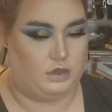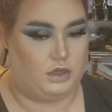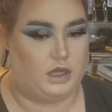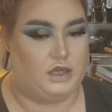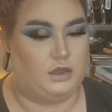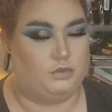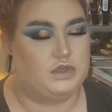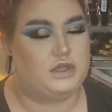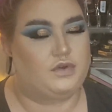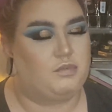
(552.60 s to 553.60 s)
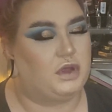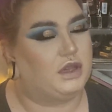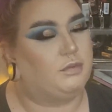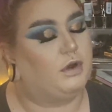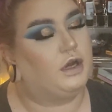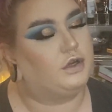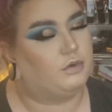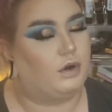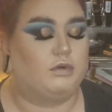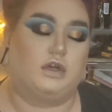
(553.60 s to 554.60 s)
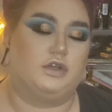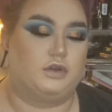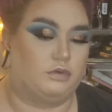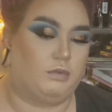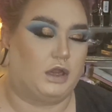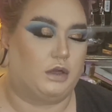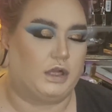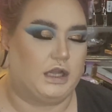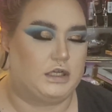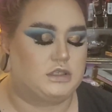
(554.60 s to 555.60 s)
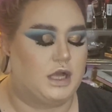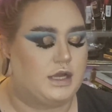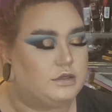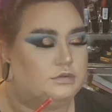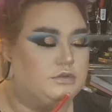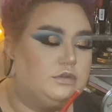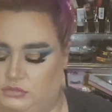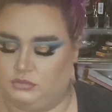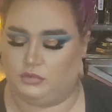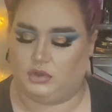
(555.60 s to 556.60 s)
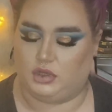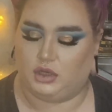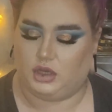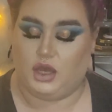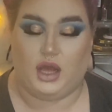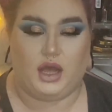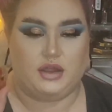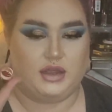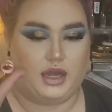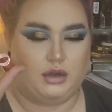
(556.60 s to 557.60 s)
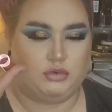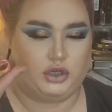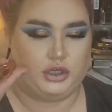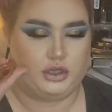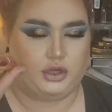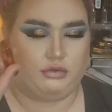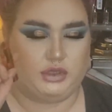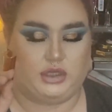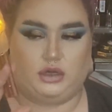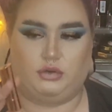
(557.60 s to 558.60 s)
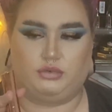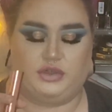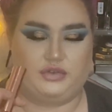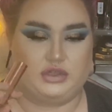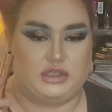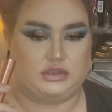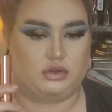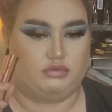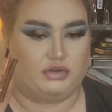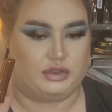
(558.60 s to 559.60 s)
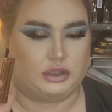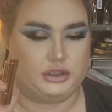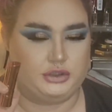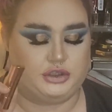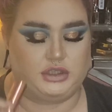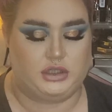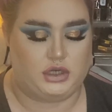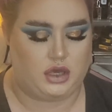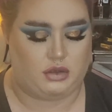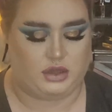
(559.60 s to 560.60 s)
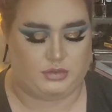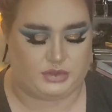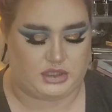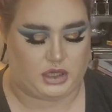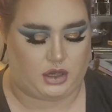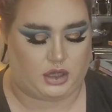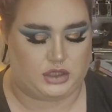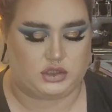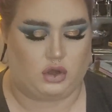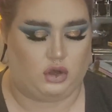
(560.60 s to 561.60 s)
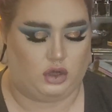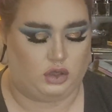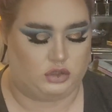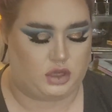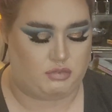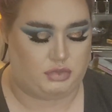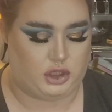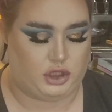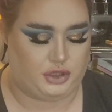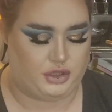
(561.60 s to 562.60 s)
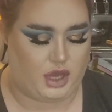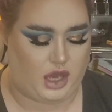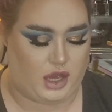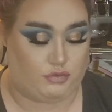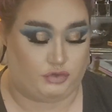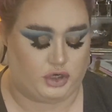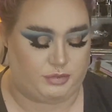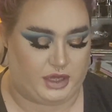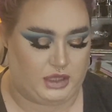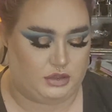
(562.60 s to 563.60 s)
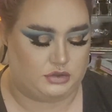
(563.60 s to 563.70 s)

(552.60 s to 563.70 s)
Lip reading: And then once I've got my lip on, I know what I'm going to do with my lower lash line. And then I'm going to go in with this Revolution lipstick. It's called Ruby.